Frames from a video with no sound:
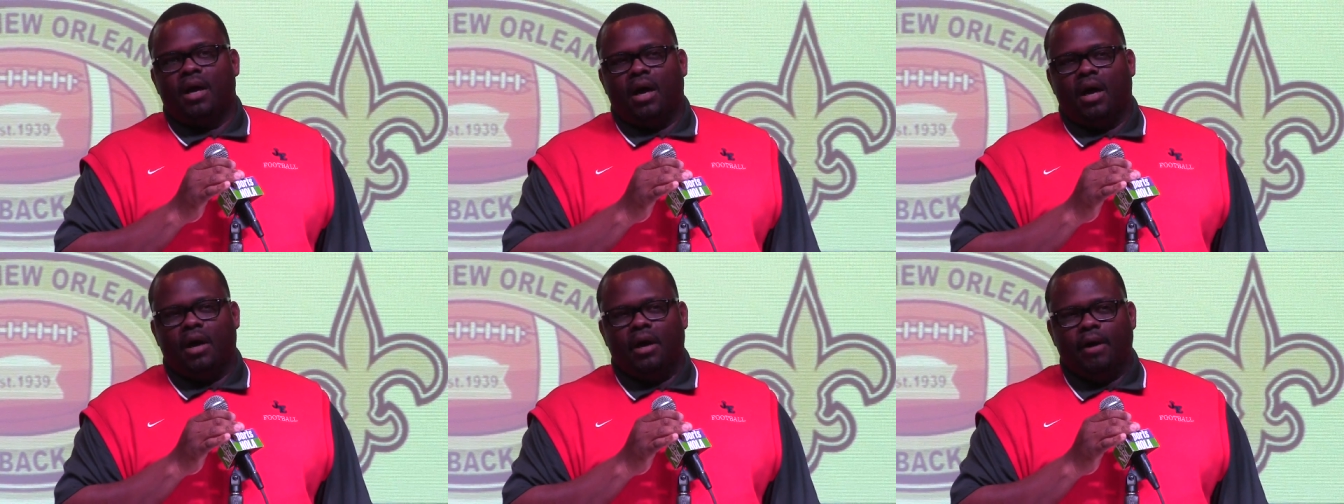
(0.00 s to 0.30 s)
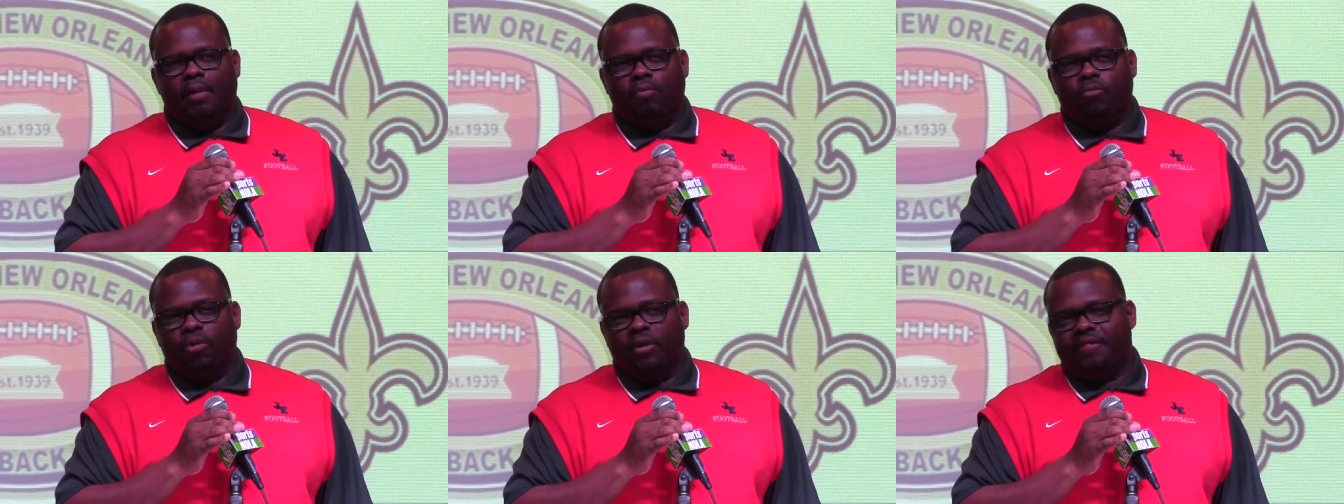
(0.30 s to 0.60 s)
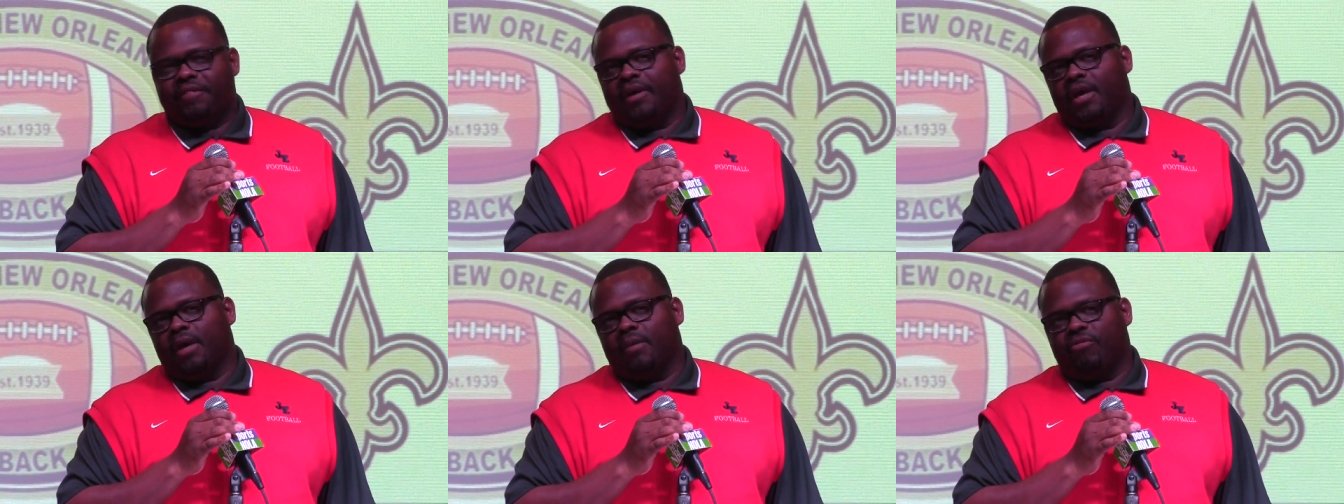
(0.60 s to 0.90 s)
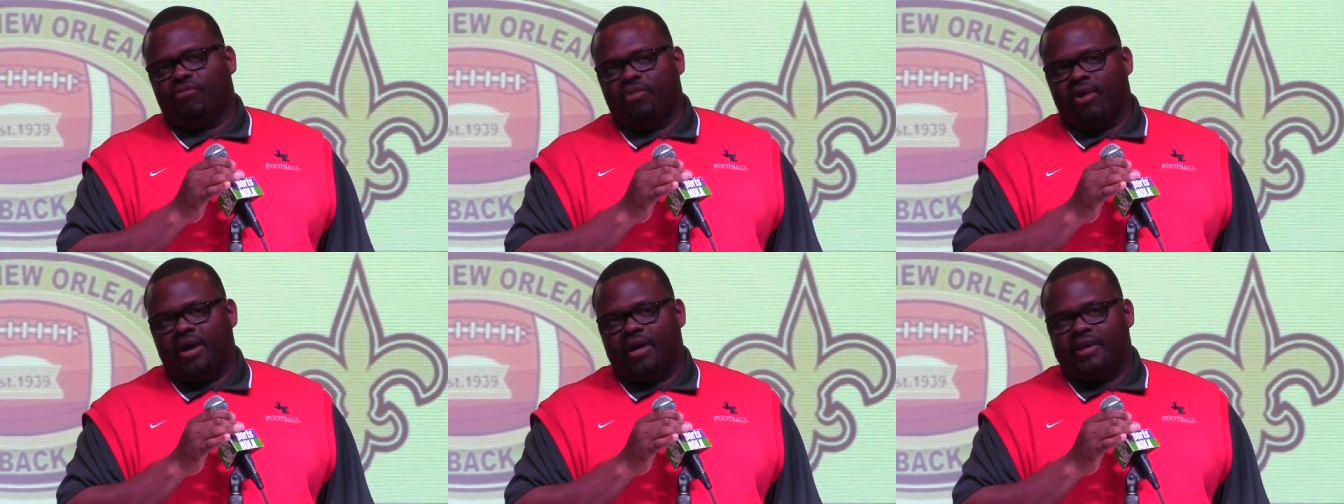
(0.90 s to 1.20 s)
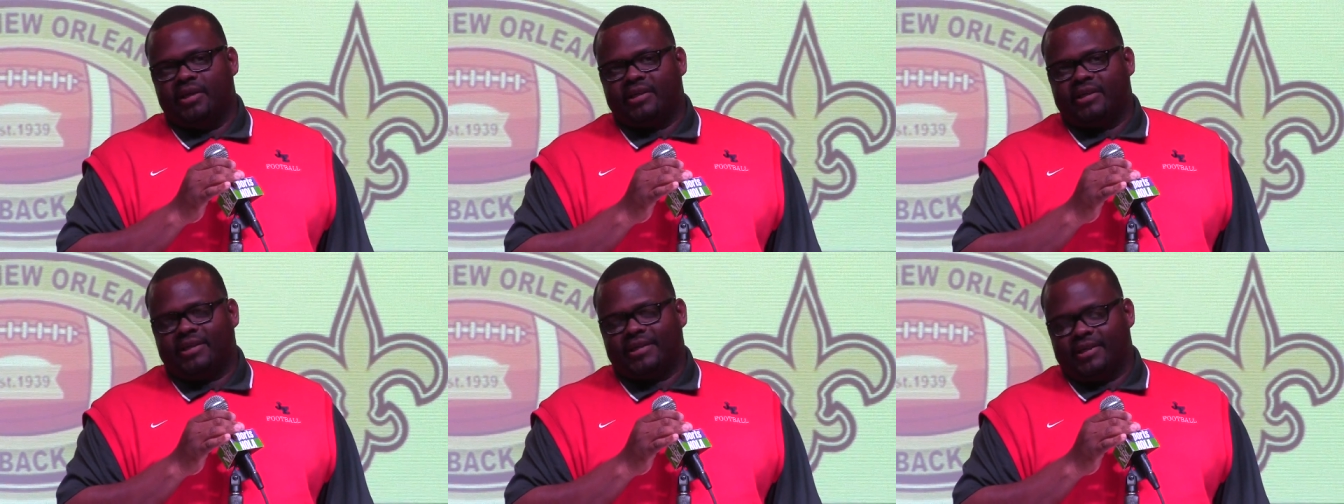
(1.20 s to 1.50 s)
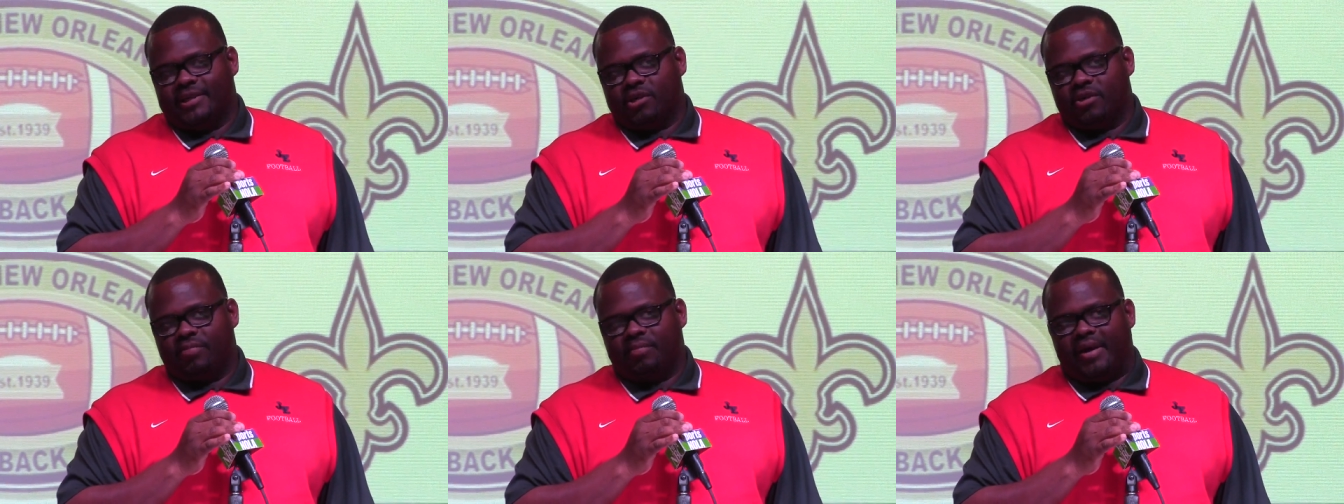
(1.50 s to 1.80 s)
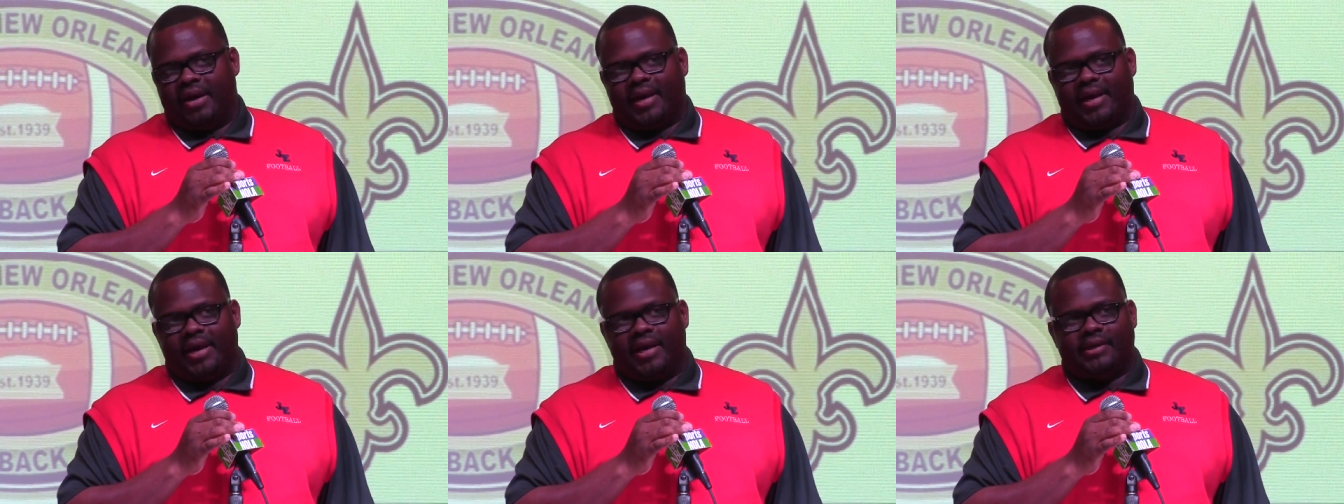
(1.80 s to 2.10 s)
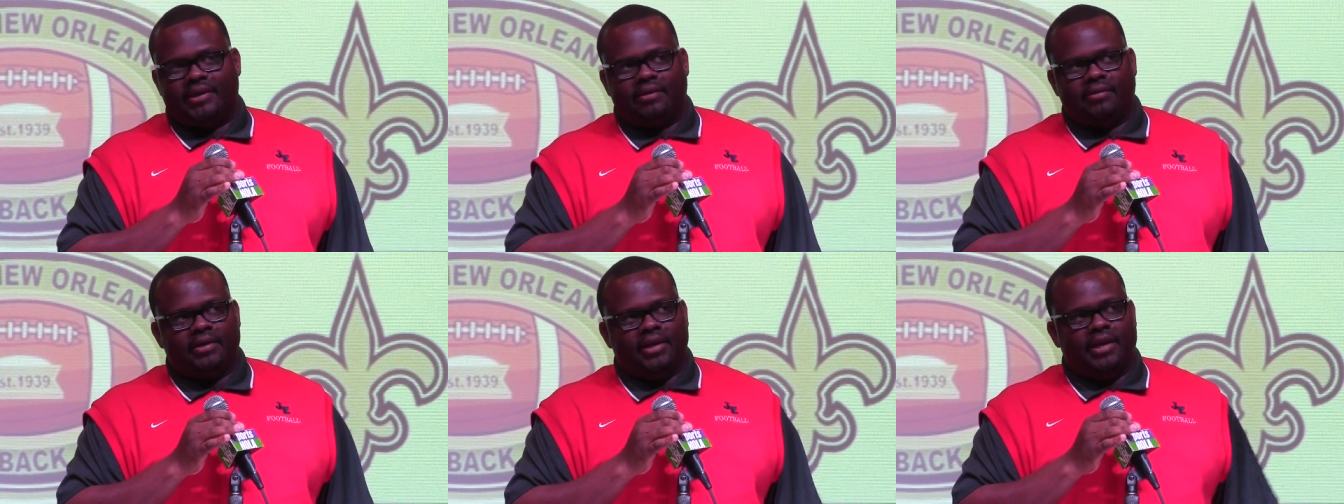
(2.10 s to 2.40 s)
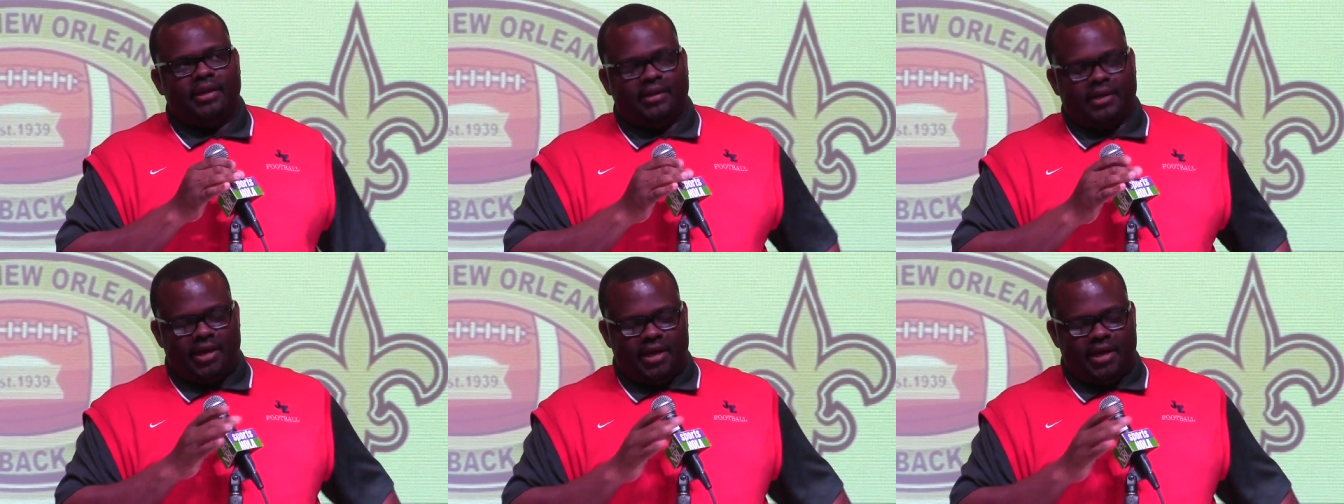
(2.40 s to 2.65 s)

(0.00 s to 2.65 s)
Um, one thing I'm trying to instill back at, the, at,